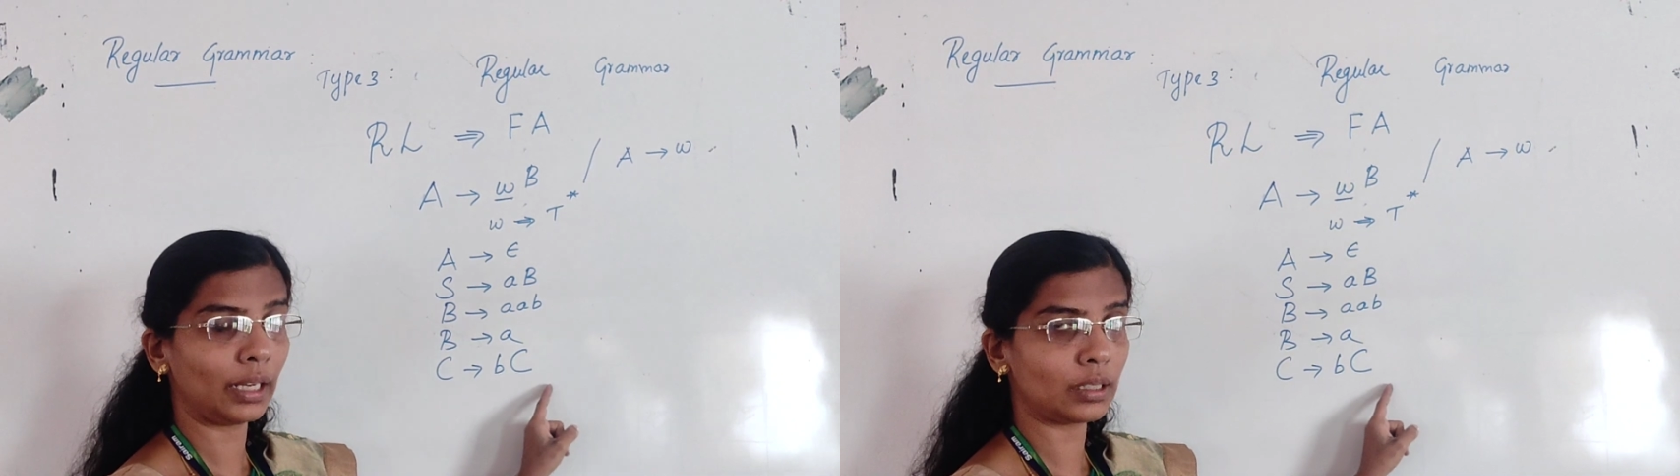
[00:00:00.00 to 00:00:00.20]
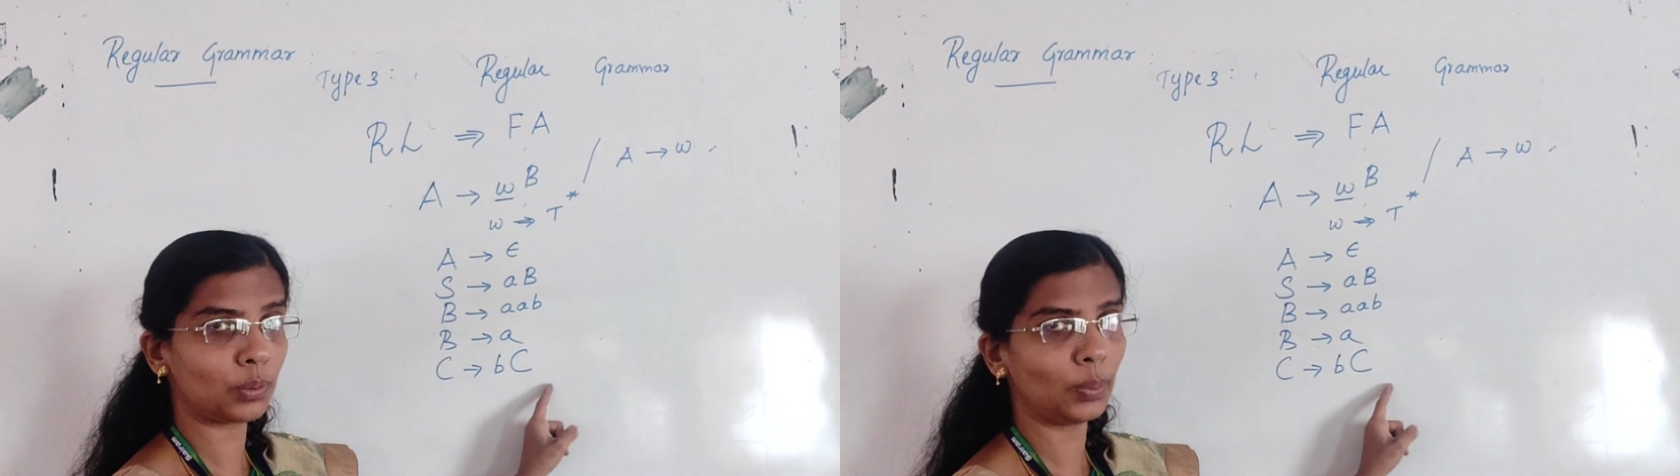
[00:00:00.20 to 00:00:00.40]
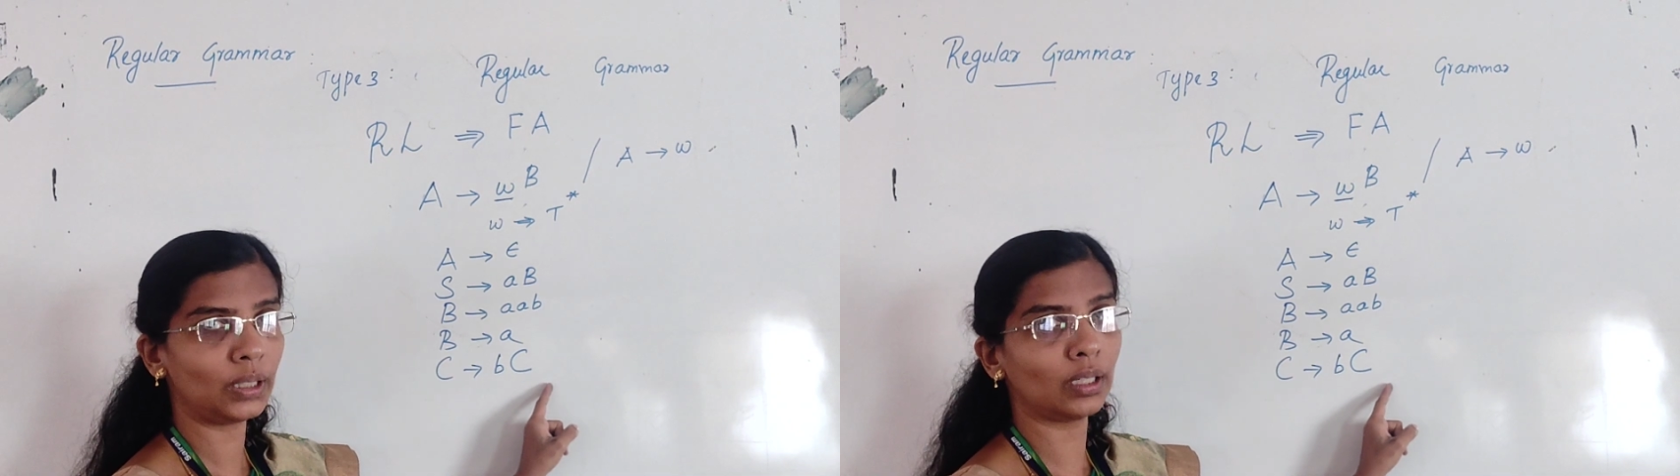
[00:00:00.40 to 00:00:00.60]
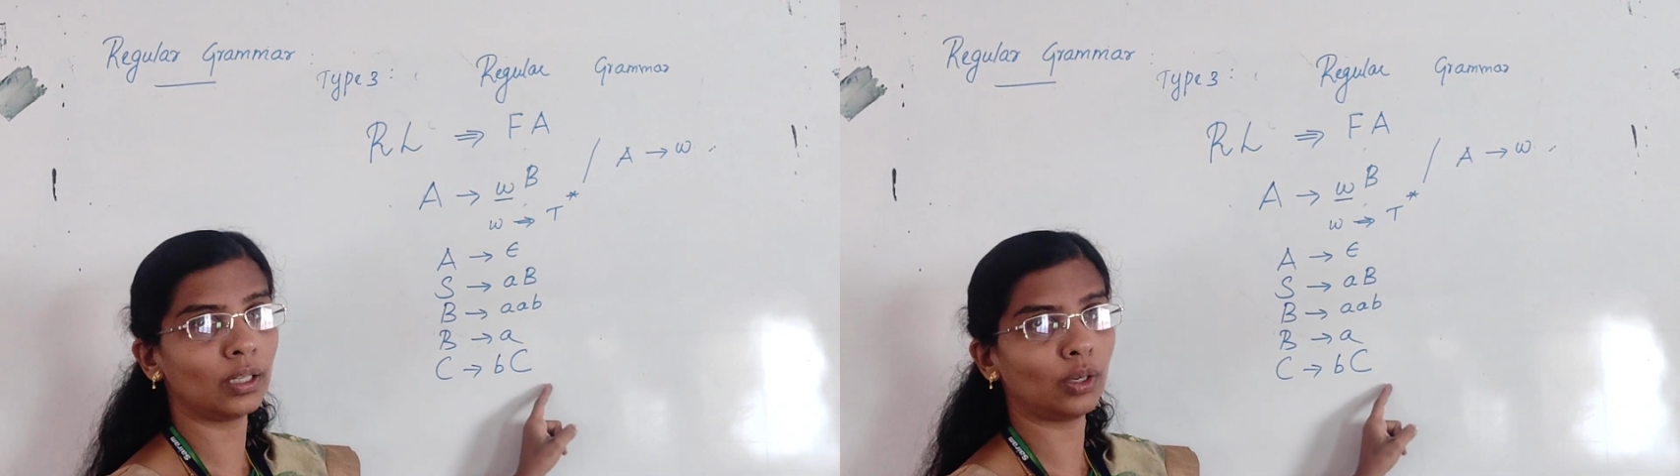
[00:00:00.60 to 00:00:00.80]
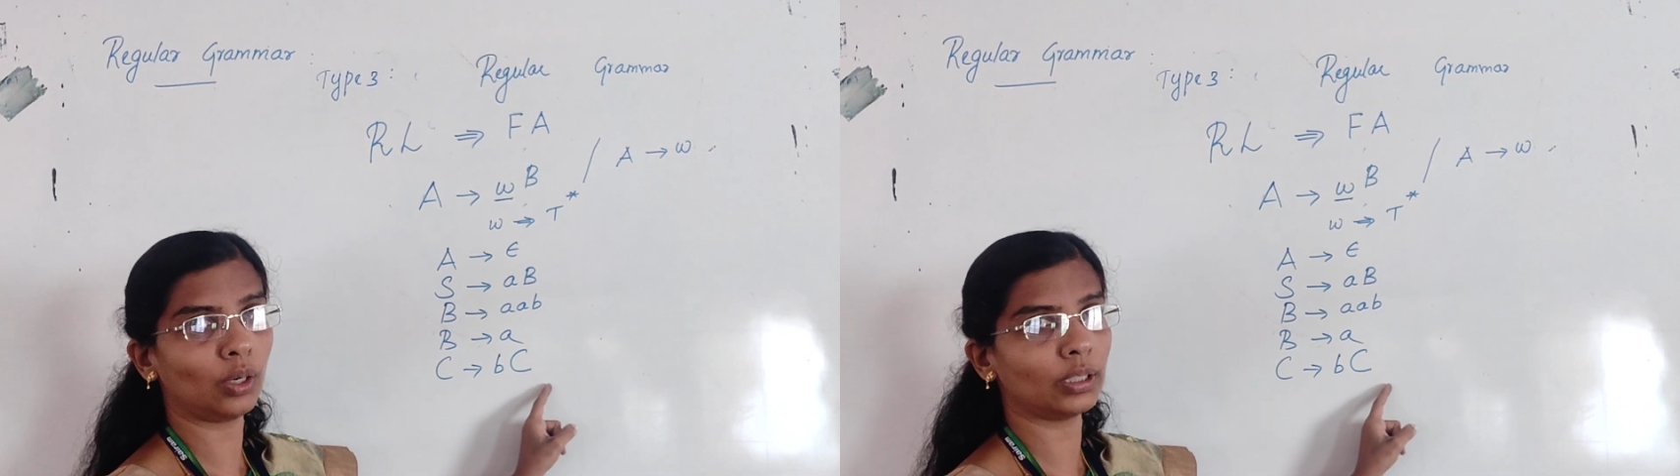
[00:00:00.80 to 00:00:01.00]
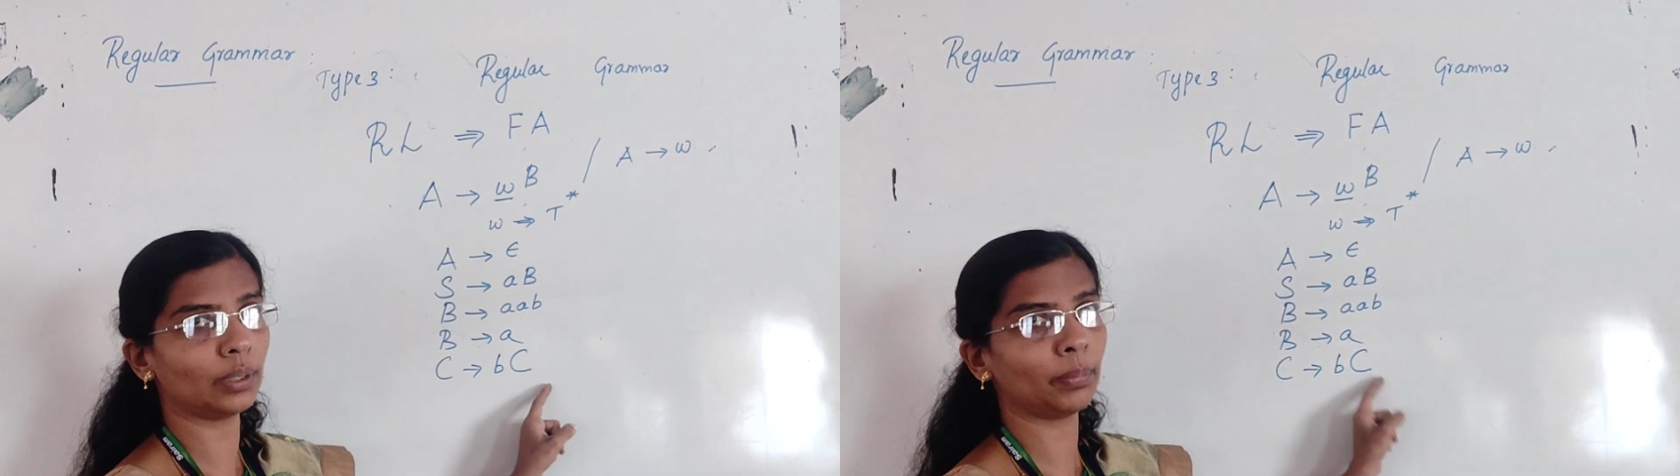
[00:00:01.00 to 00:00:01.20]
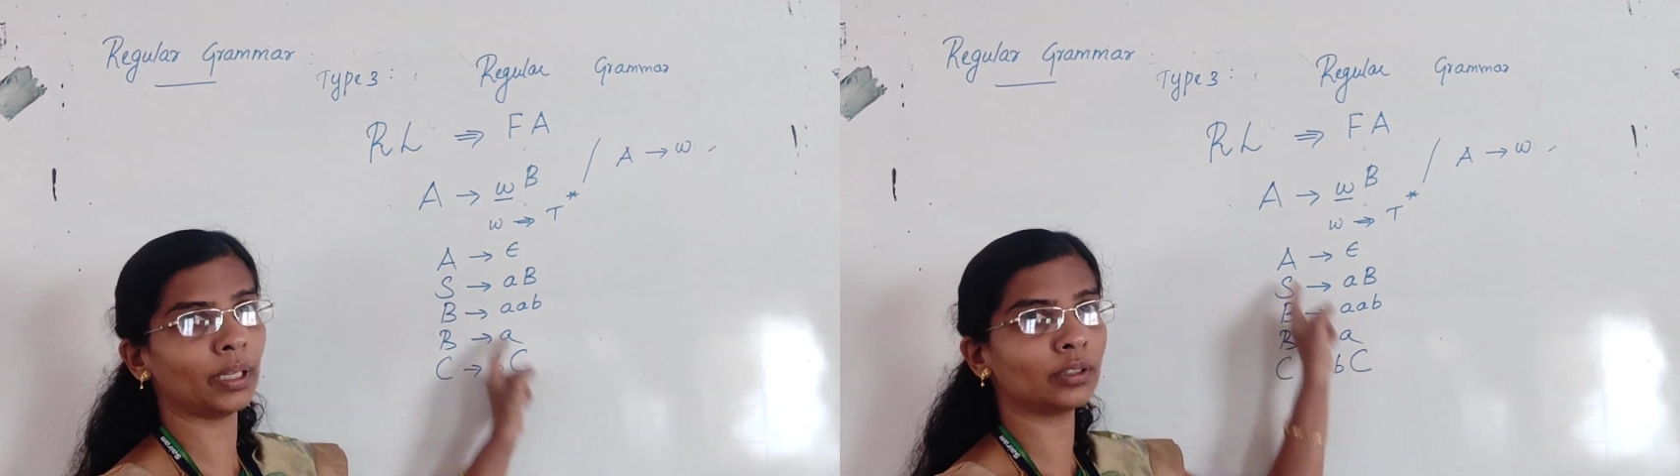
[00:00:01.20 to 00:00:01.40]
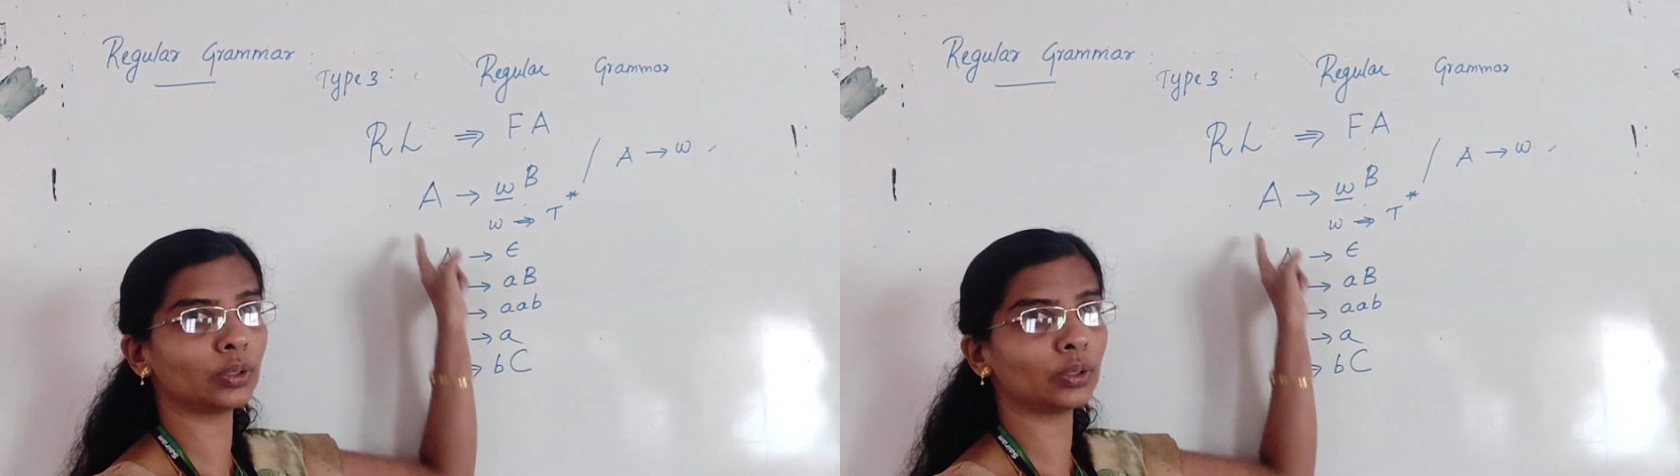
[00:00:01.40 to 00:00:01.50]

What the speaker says: ends with non-terminal.